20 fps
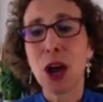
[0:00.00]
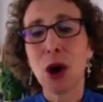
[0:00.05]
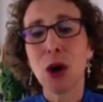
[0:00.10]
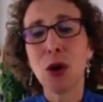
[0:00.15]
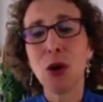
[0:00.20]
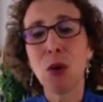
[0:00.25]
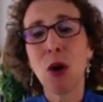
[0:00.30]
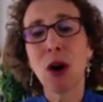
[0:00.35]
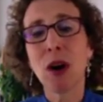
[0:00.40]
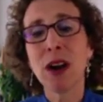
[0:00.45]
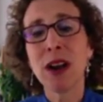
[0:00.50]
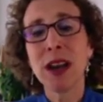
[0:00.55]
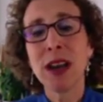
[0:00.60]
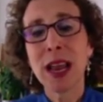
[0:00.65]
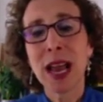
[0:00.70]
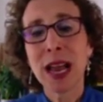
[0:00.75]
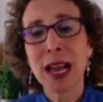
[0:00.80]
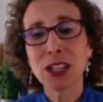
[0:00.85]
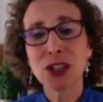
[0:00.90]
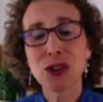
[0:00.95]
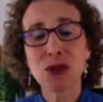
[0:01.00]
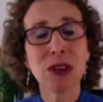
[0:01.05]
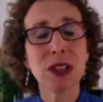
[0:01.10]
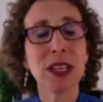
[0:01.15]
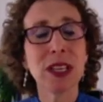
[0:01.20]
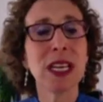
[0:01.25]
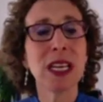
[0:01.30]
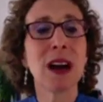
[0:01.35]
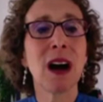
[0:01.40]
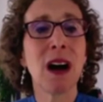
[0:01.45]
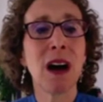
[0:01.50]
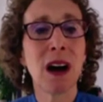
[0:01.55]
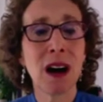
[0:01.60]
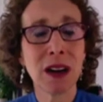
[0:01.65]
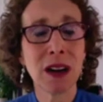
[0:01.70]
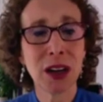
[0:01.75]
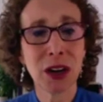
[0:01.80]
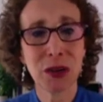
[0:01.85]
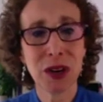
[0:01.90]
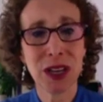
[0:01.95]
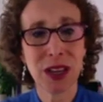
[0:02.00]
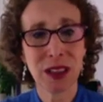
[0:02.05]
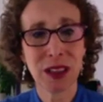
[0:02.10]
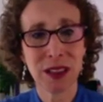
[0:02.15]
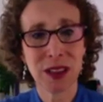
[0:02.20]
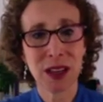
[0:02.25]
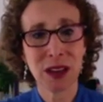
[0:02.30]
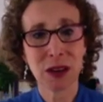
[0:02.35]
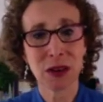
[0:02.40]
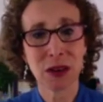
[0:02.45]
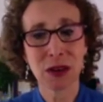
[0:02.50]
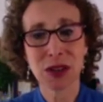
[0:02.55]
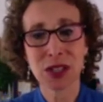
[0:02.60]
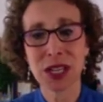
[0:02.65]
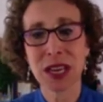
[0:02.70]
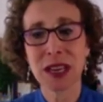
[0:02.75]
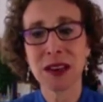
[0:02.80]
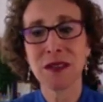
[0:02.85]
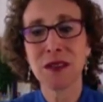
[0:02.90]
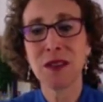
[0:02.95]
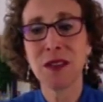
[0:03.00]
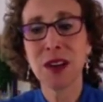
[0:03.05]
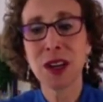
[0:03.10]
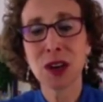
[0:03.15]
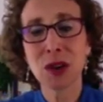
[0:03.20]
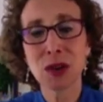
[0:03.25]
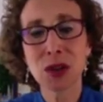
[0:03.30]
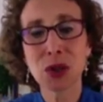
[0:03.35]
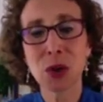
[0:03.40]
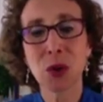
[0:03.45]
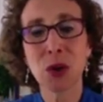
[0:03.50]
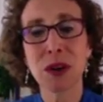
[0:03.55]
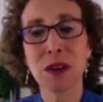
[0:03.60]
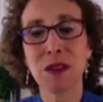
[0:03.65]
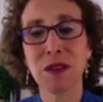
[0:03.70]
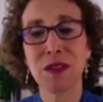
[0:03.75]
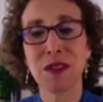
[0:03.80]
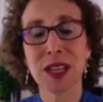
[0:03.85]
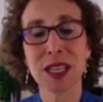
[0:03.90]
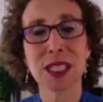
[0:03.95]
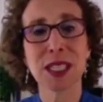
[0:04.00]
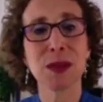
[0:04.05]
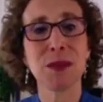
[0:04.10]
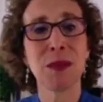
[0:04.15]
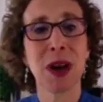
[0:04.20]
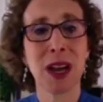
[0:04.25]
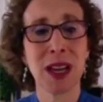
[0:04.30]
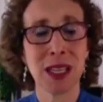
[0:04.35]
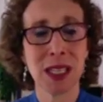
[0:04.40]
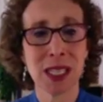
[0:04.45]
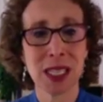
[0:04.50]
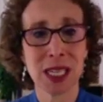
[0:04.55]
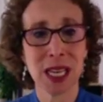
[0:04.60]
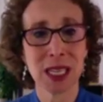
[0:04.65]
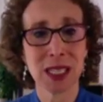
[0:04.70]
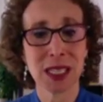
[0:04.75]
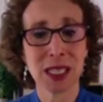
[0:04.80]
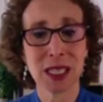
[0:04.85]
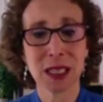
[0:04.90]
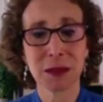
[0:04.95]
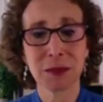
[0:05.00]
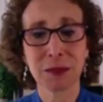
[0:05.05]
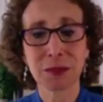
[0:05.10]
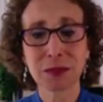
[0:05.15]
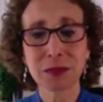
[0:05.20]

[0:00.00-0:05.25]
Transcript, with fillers: who are naturally concrete thinkers and veer toward fixed mindsets.